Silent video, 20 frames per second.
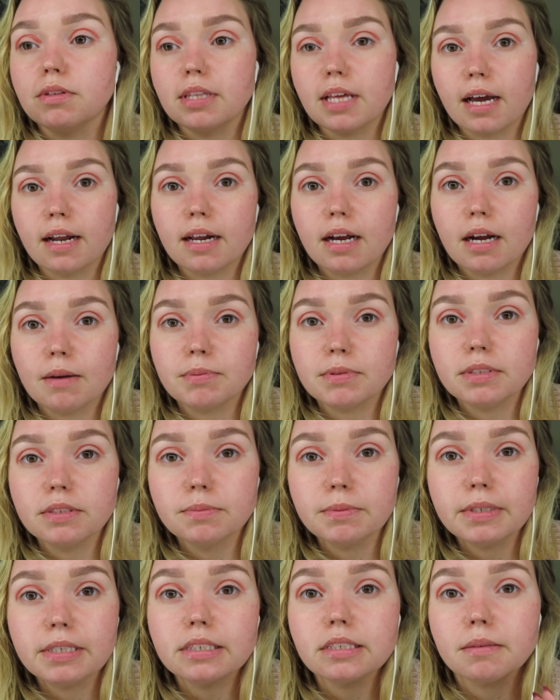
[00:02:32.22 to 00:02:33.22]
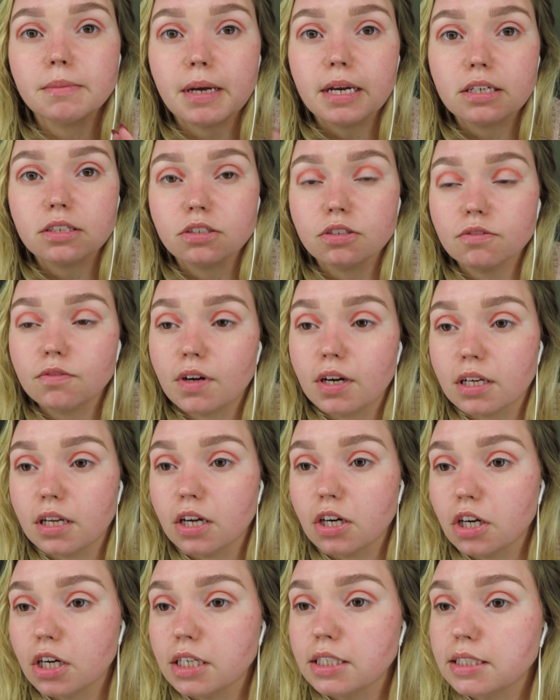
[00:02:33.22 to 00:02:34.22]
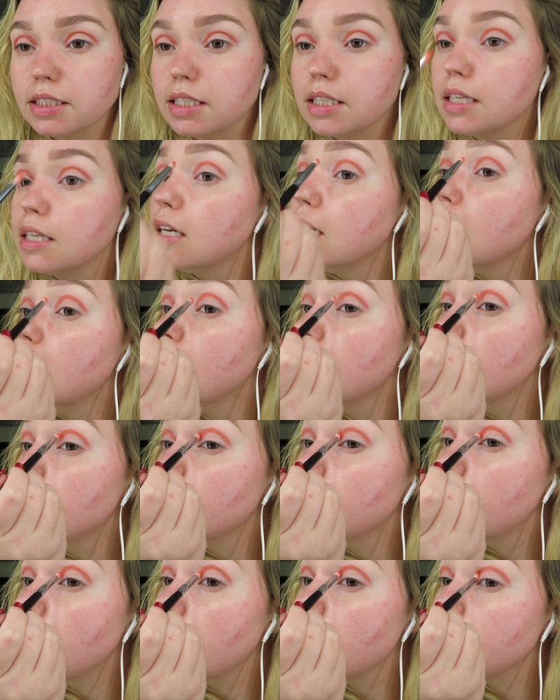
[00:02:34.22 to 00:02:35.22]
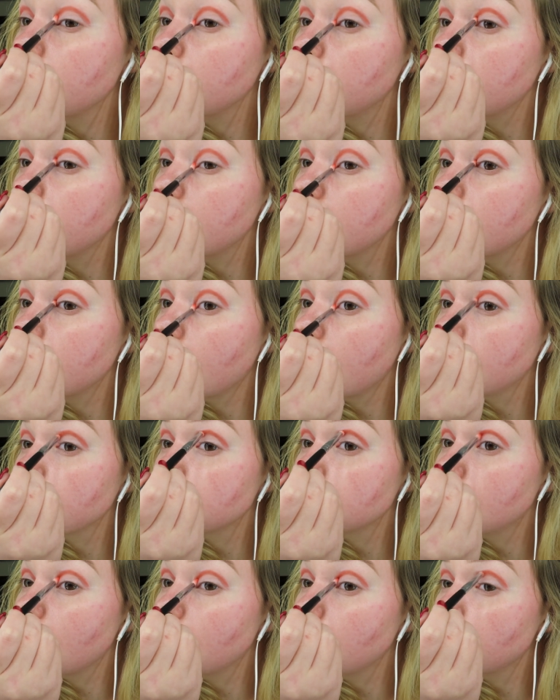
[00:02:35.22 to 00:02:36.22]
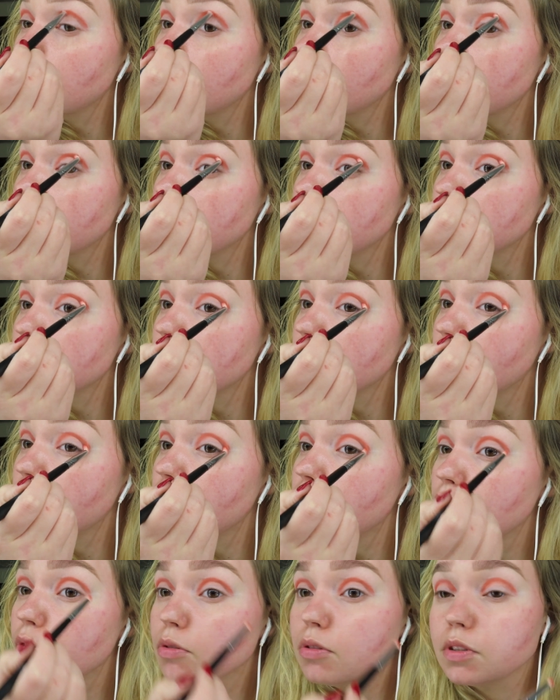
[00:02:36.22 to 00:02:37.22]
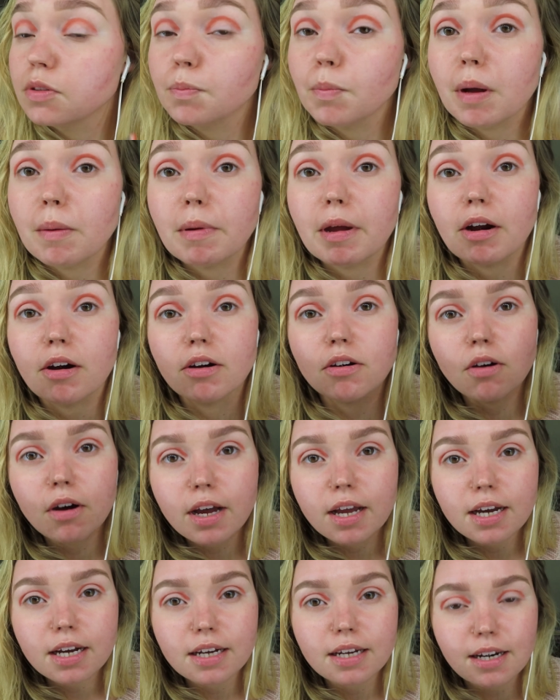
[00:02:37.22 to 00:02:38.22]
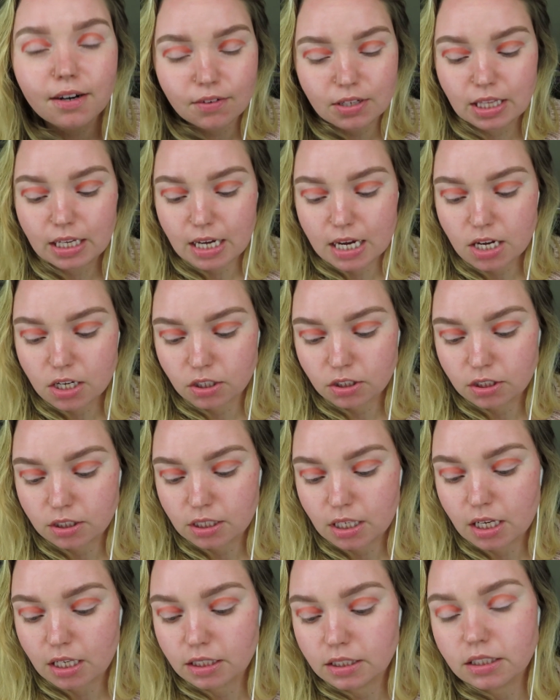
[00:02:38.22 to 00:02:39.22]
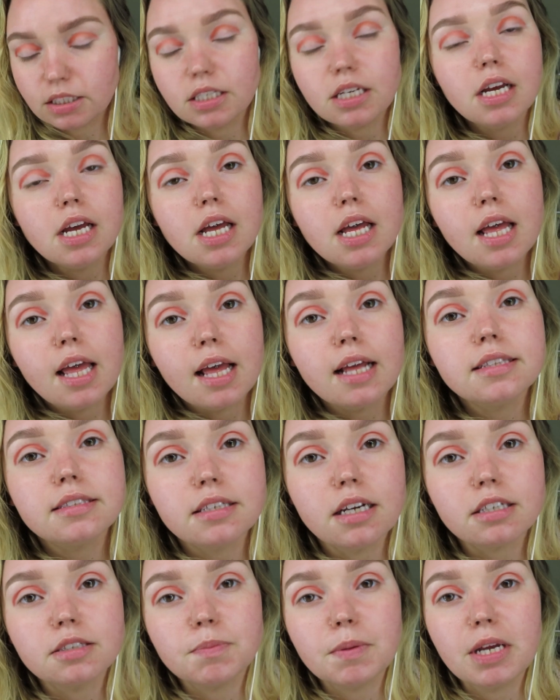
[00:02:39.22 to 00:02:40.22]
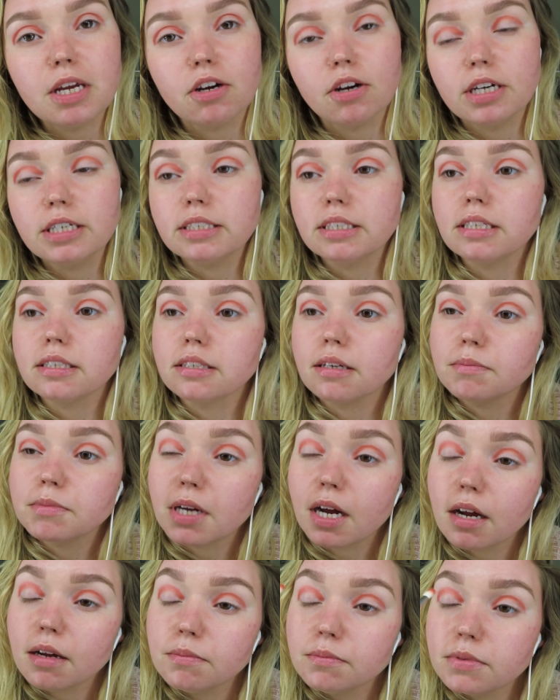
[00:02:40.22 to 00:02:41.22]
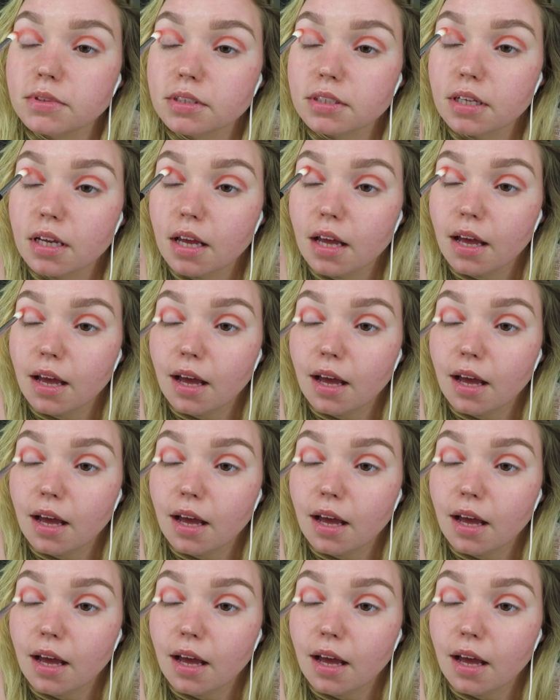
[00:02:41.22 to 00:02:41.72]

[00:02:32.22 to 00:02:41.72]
when that happens, because I'm extra fucking crazy, my BPD acts up, which fuels my paranoia and everything else, and it sucks being crazy sometimes.